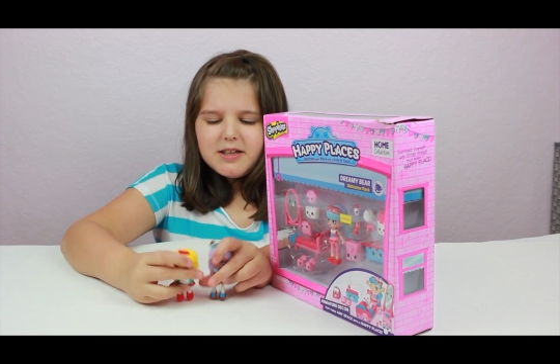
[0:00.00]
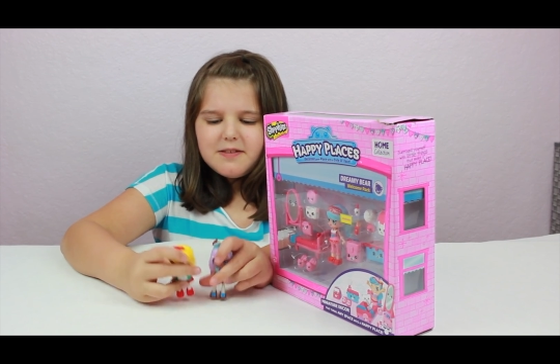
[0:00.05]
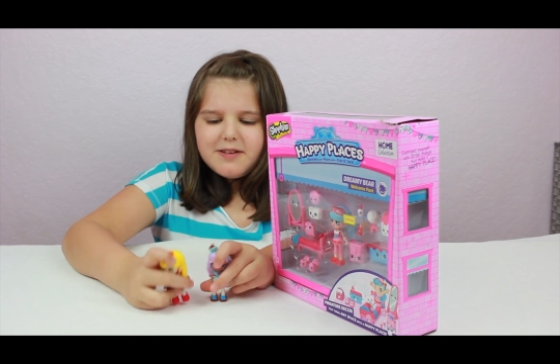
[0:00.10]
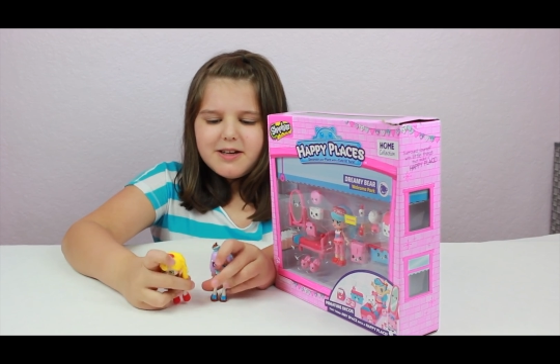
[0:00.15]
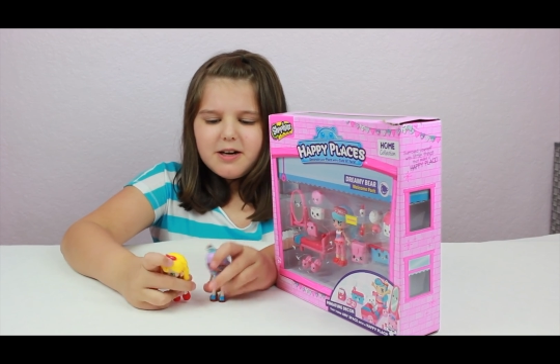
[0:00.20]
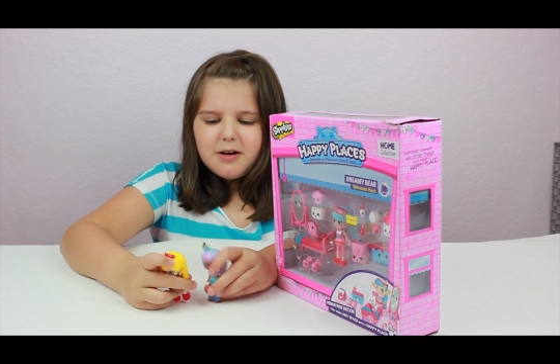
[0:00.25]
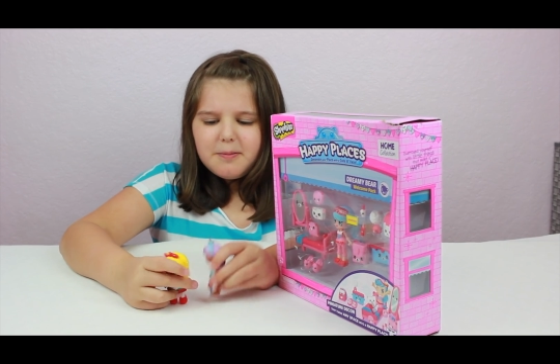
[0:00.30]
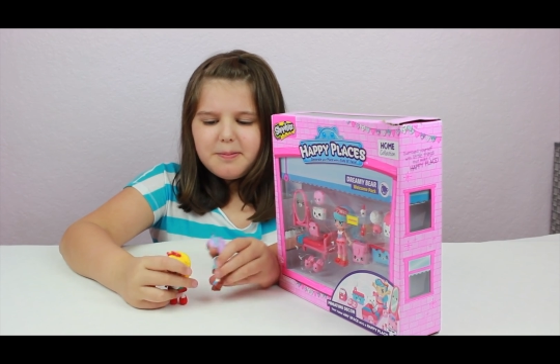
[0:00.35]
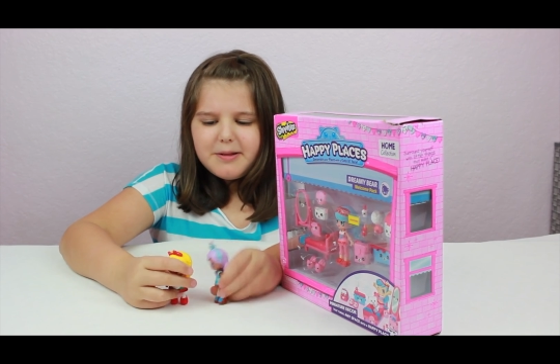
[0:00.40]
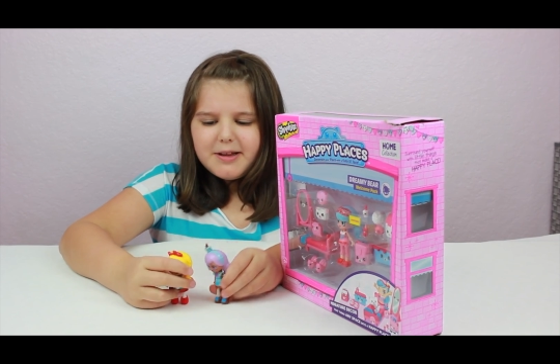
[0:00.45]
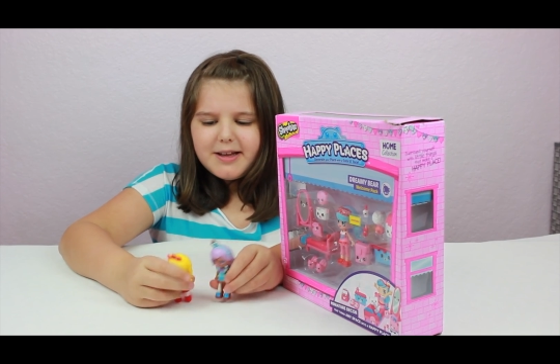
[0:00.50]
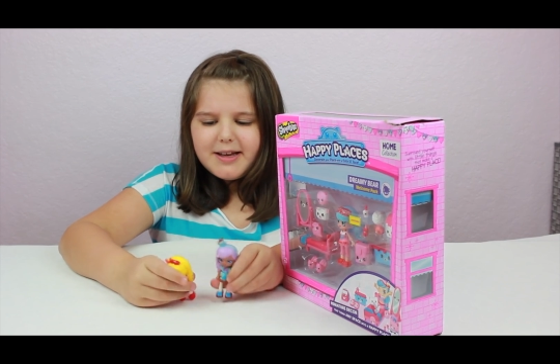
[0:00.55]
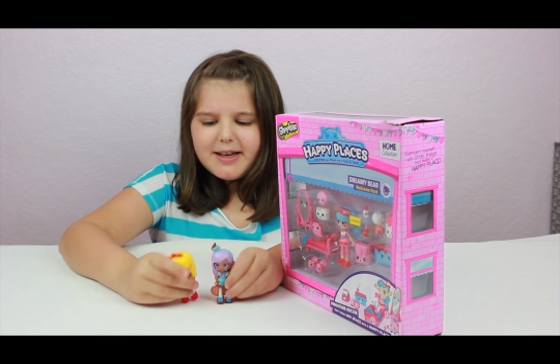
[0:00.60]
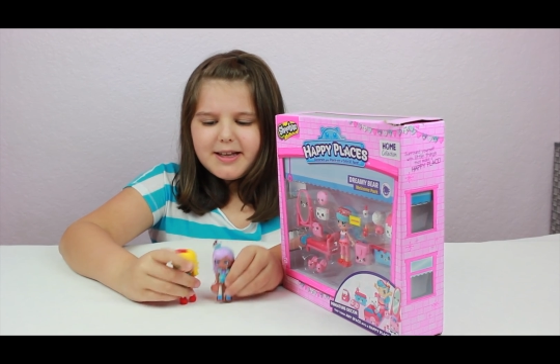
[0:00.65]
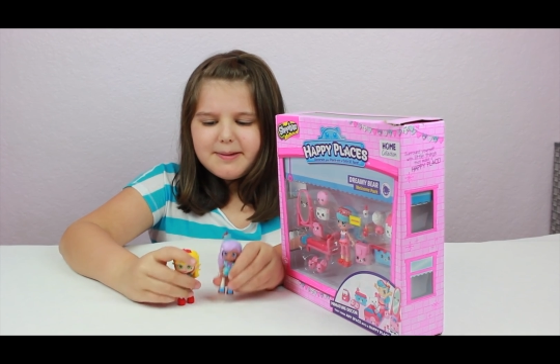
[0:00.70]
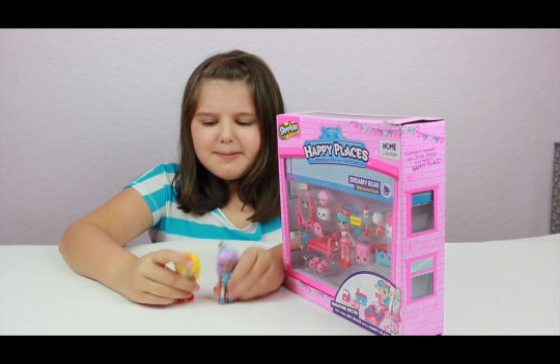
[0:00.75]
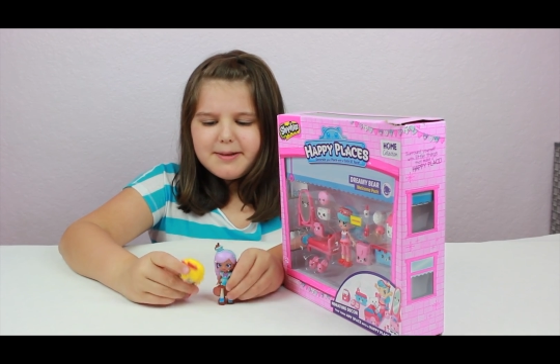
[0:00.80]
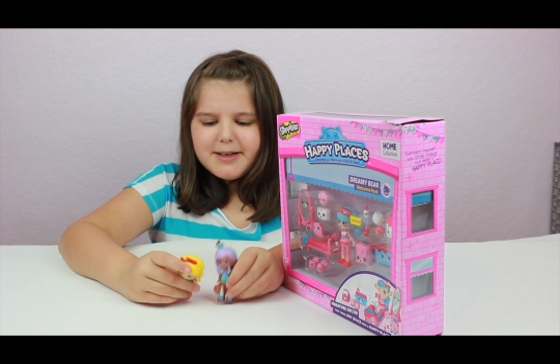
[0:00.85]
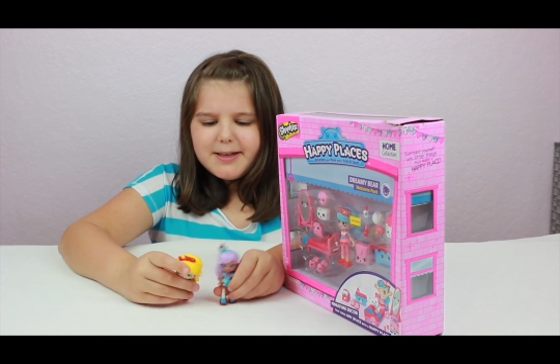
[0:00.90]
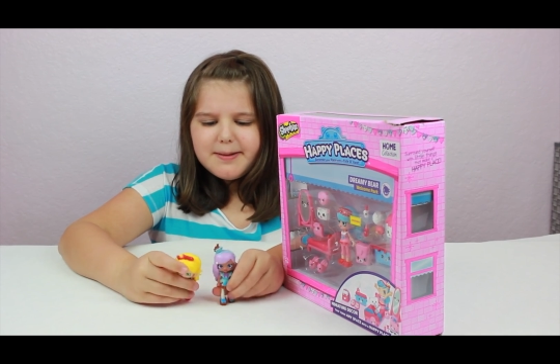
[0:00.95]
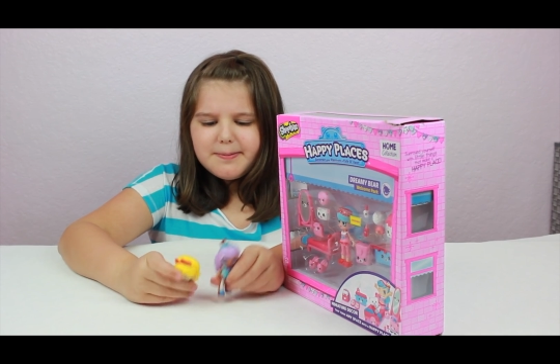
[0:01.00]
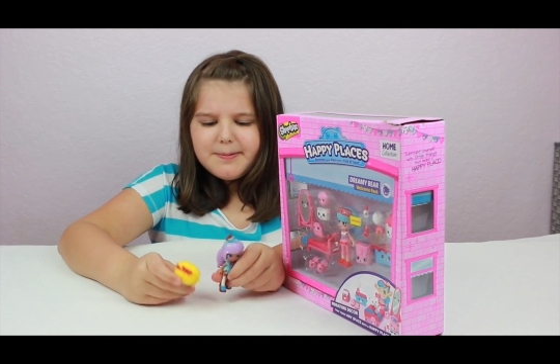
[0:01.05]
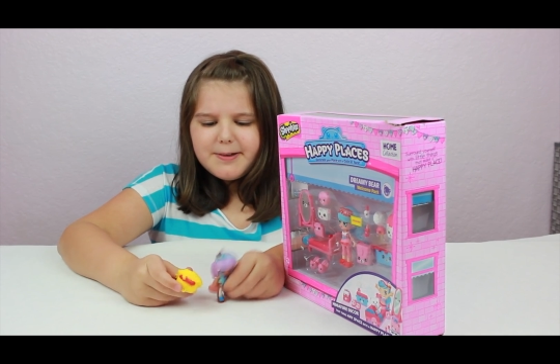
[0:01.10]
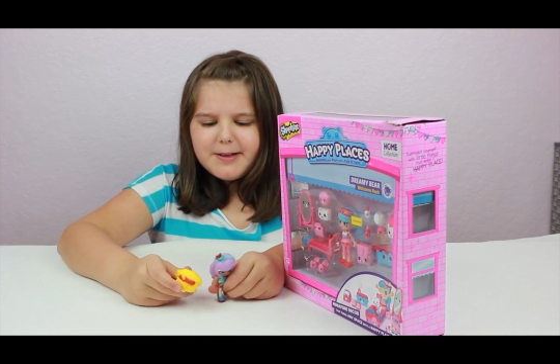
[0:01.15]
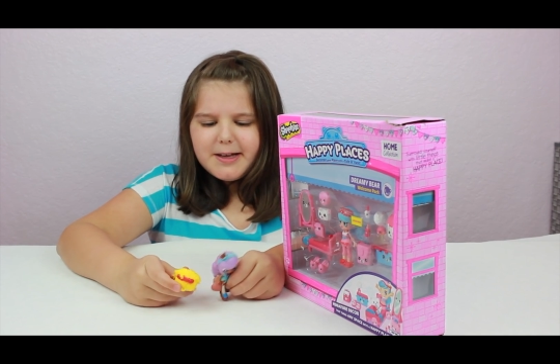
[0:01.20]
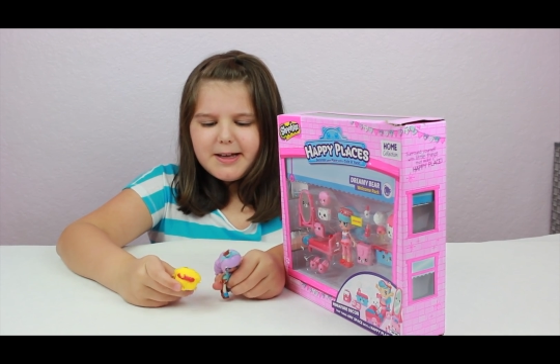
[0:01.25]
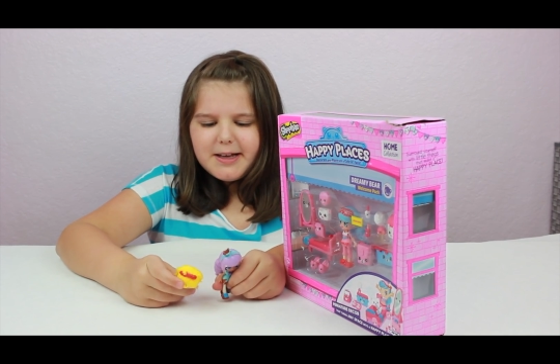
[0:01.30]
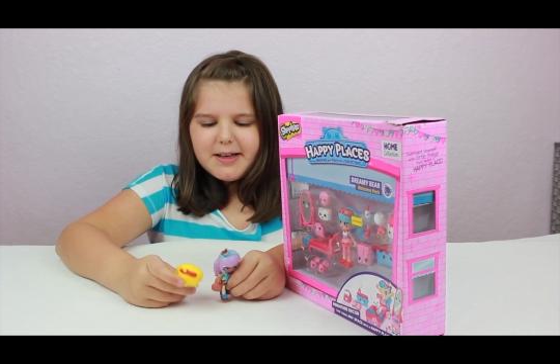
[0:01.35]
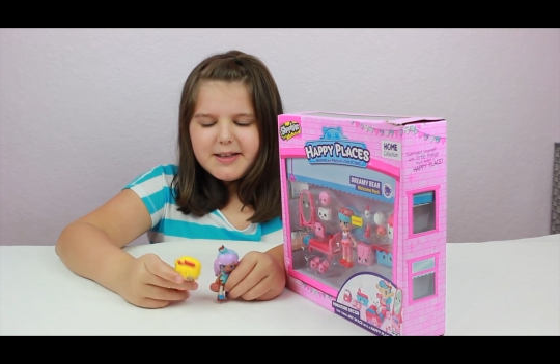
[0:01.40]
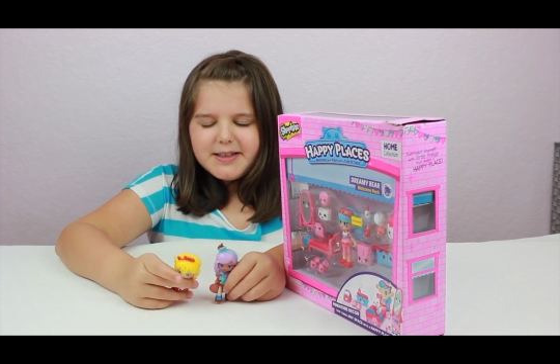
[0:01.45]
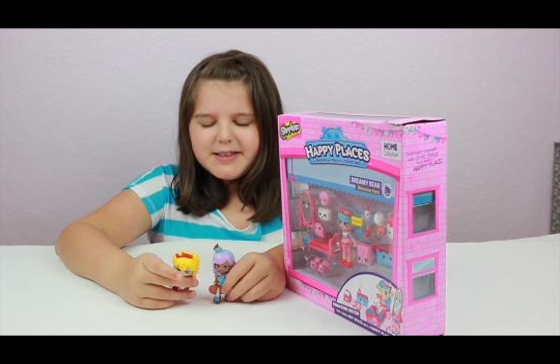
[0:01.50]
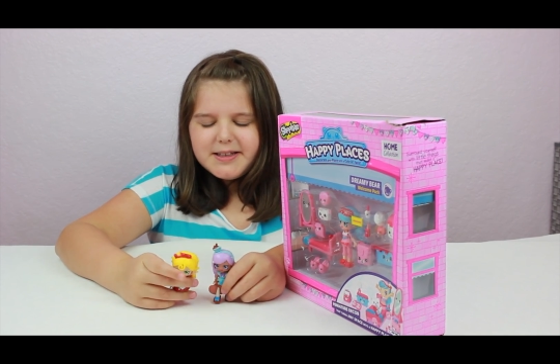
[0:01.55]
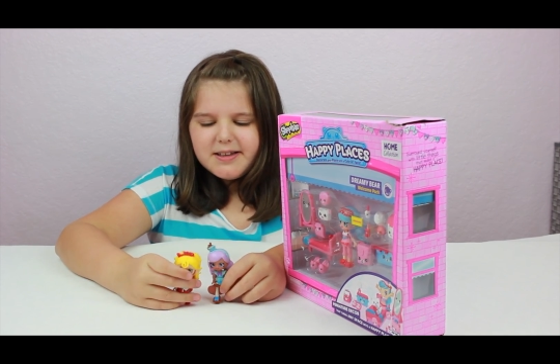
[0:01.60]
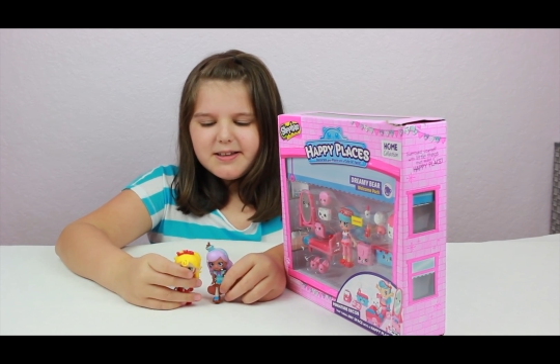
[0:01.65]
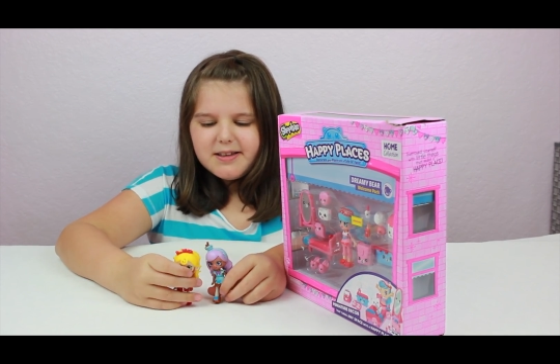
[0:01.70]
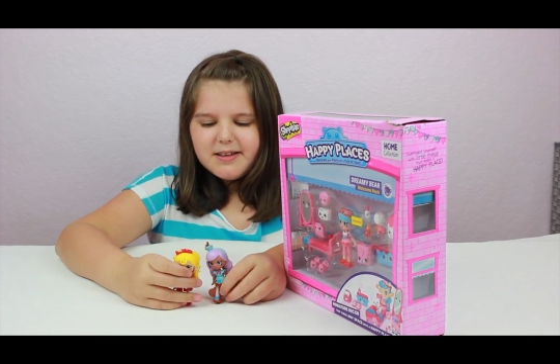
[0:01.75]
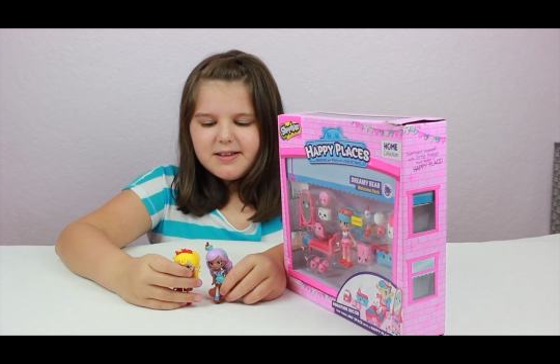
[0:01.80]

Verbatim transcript: Nifty Girl, please, please, please.